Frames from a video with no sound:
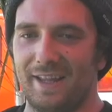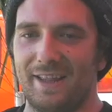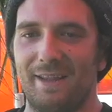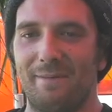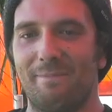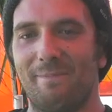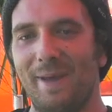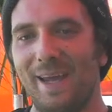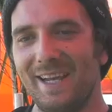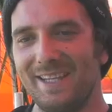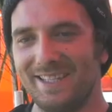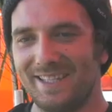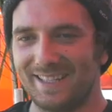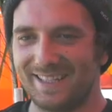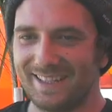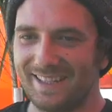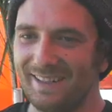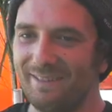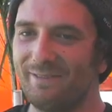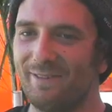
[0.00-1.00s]
The best
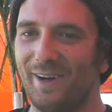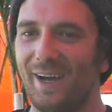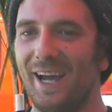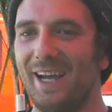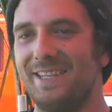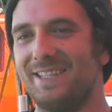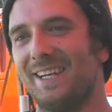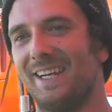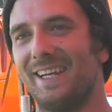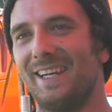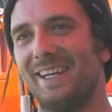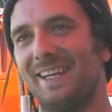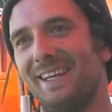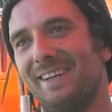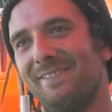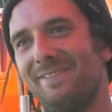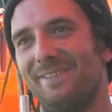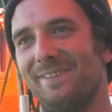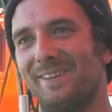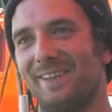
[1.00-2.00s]
advice I can
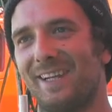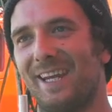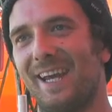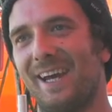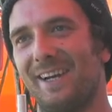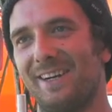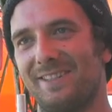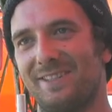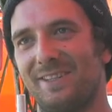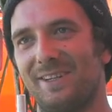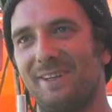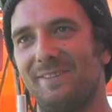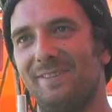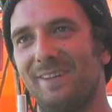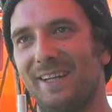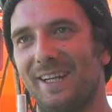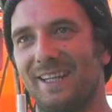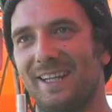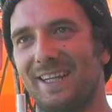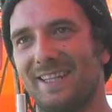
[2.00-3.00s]
give for couch
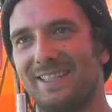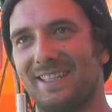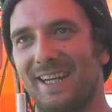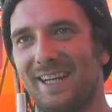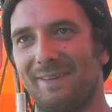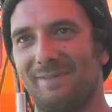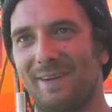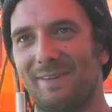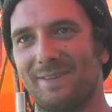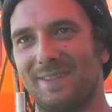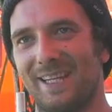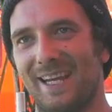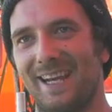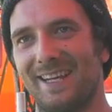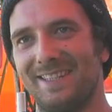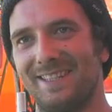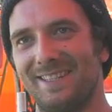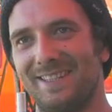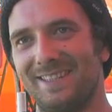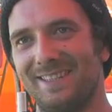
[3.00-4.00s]
surfing and like staying at people's
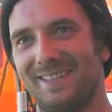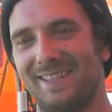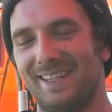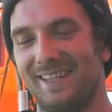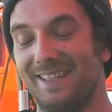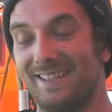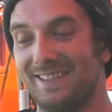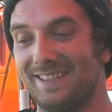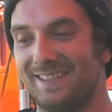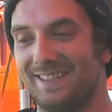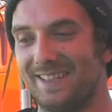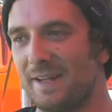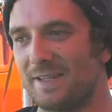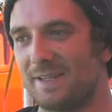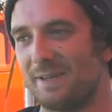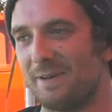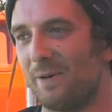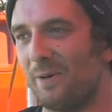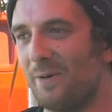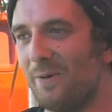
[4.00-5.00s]
houses is
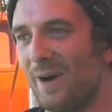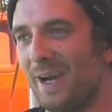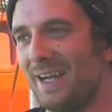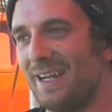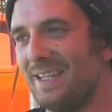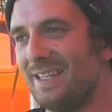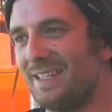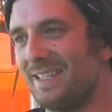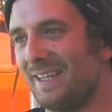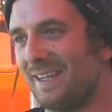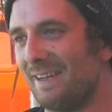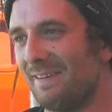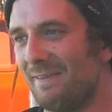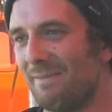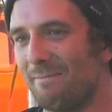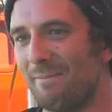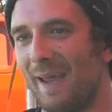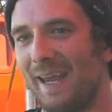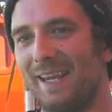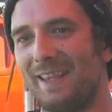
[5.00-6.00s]
to always
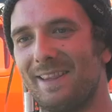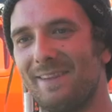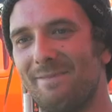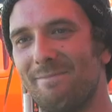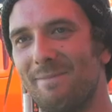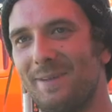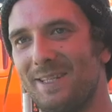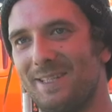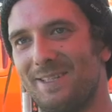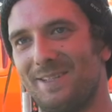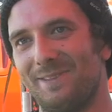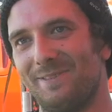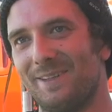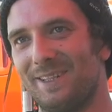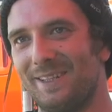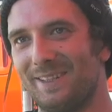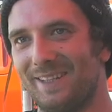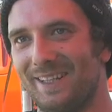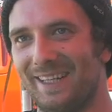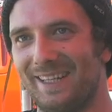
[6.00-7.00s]
make them miss you
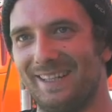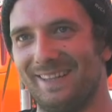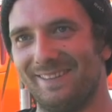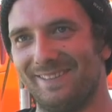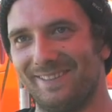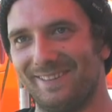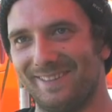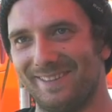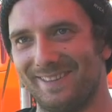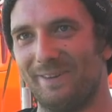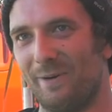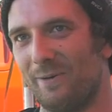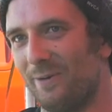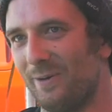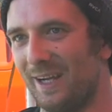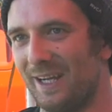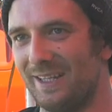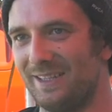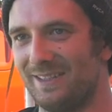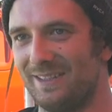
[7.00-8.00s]
when you leave.
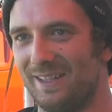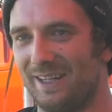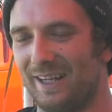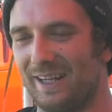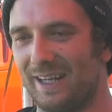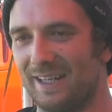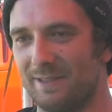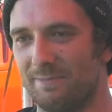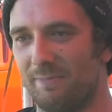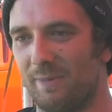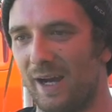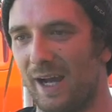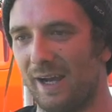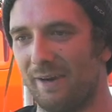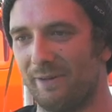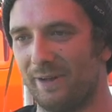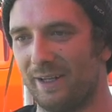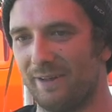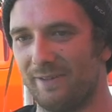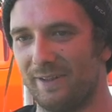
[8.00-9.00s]
Always, you know, I guess buy
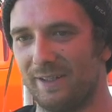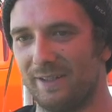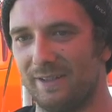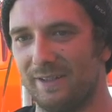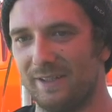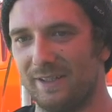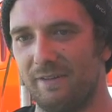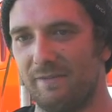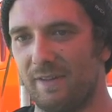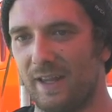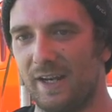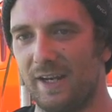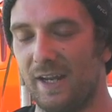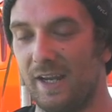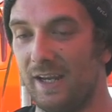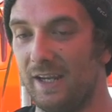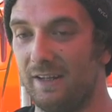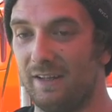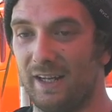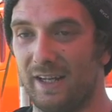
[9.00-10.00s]
whatever they
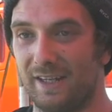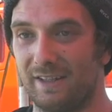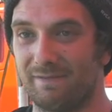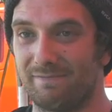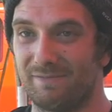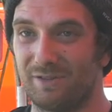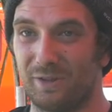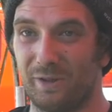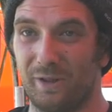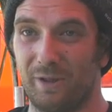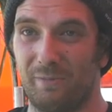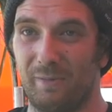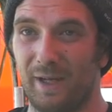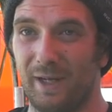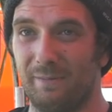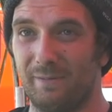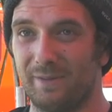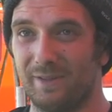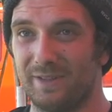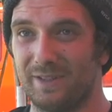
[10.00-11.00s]
need, like toilet
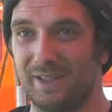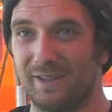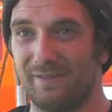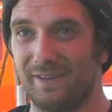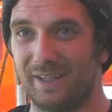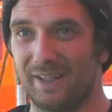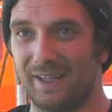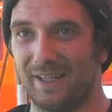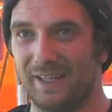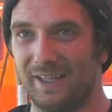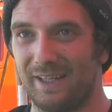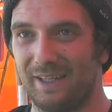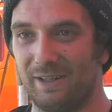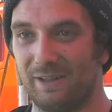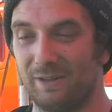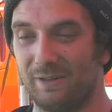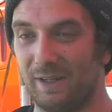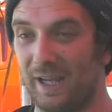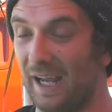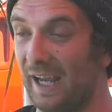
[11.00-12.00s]
paper and stuff like that,
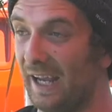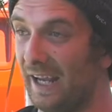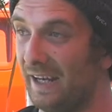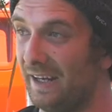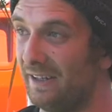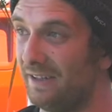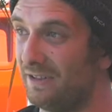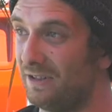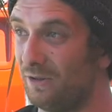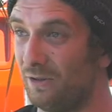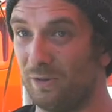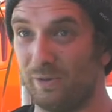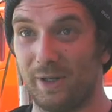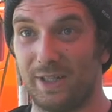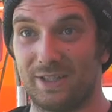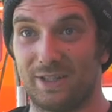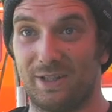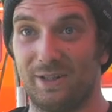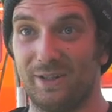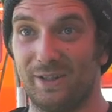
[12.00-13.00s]
and
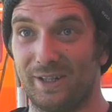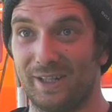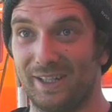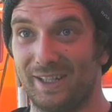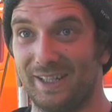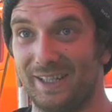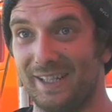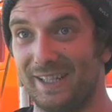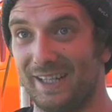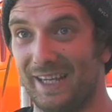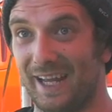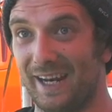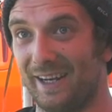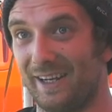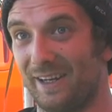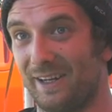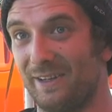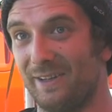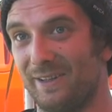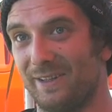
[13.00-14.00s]
always cook. And I
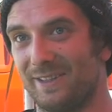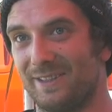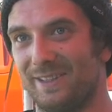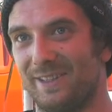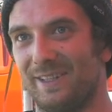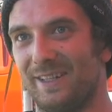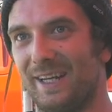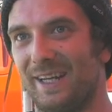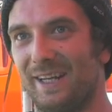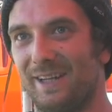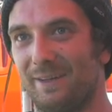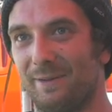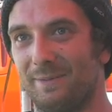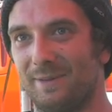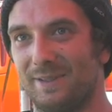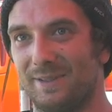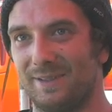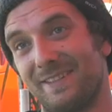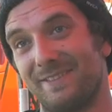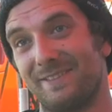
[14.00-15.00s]
can cook, so that helps.
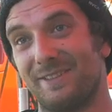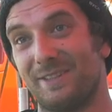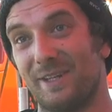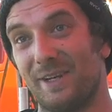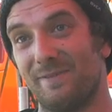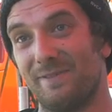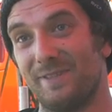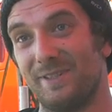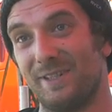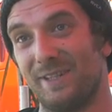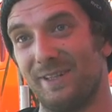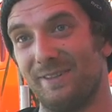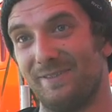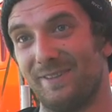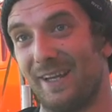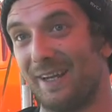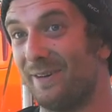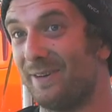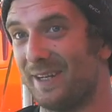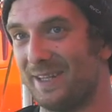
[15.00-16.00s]
Surf and turf,
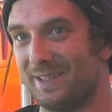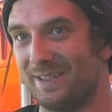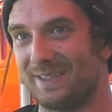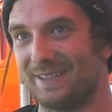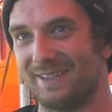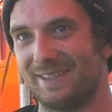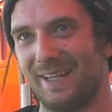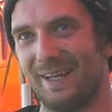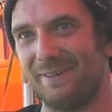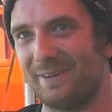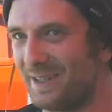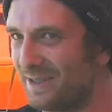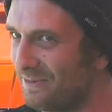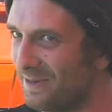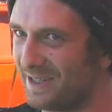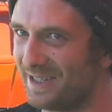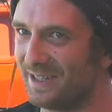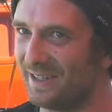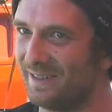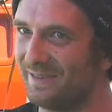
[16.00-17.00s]
that always, that always
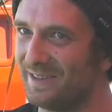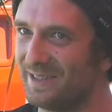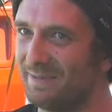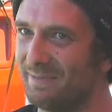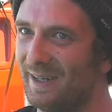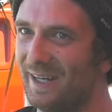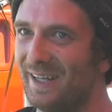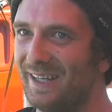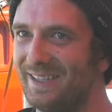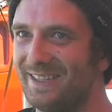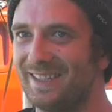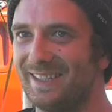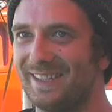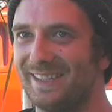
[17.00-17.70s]
wins over some hearts.